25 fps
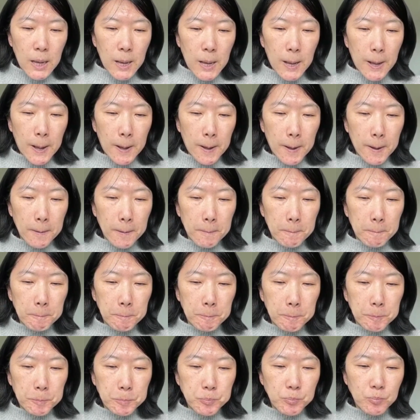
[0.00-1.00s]

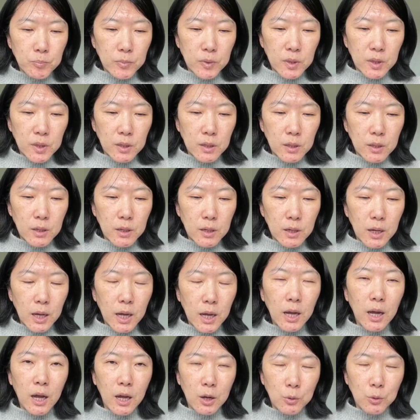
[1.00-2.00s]

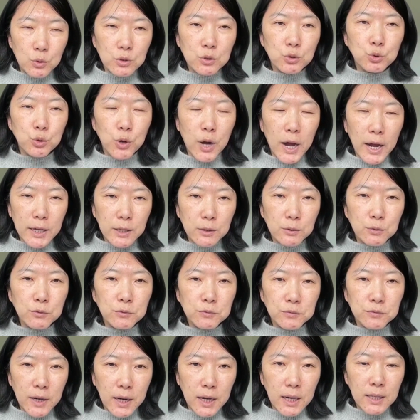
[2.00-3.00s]
I was trying to
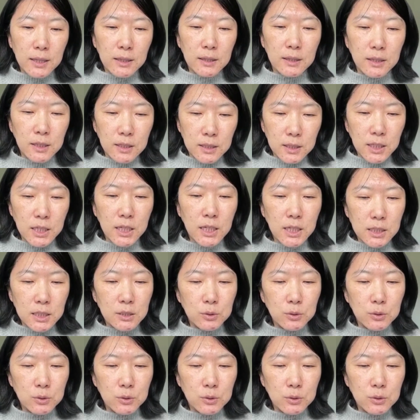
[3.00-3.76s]
find the niche